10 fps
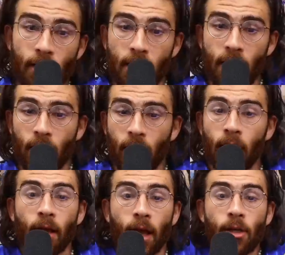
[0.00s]
heel,
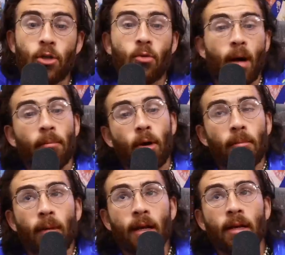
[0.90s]
and you want more
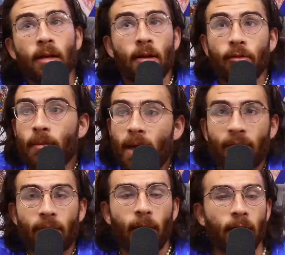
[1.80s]
money from
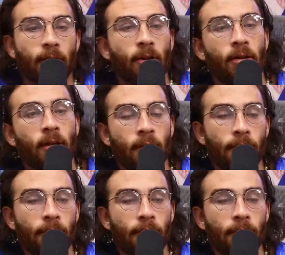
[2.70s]
everybody, dude.